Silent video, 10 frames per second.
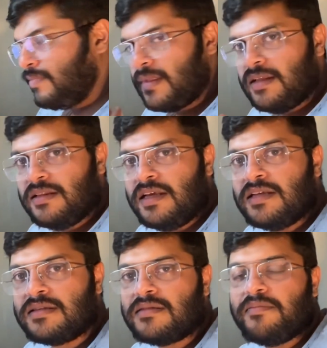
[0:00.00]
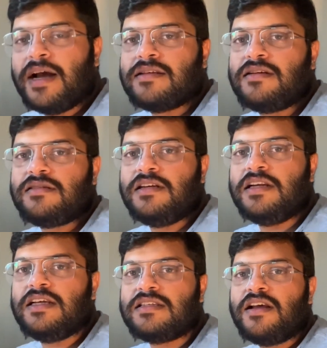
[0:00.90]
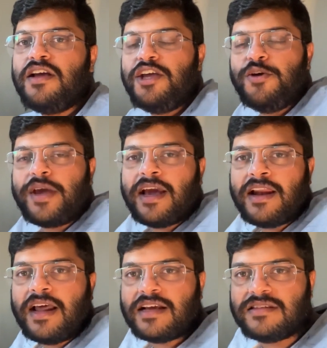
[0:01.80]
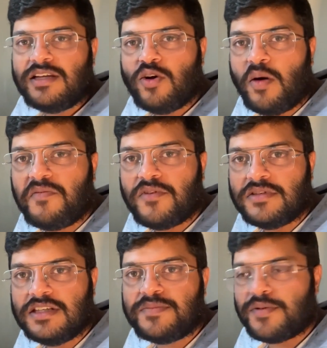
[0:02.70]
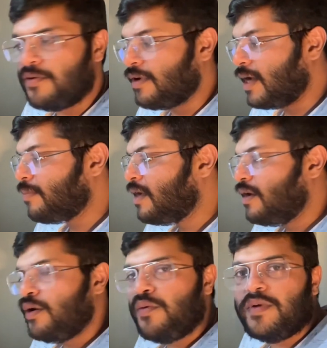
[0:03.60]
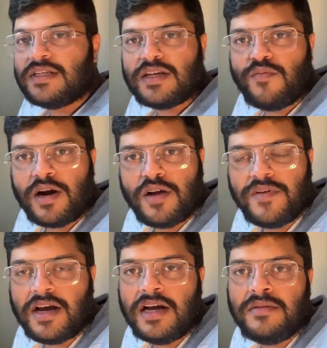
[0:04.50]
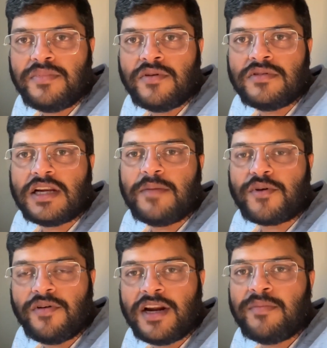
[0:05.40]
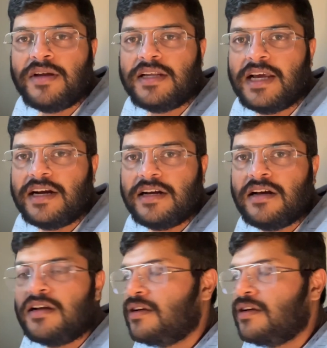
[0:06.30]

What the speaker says: these bachelor's degrees, you can actually opt for this program, which is a one-of-a-kind program in Canada.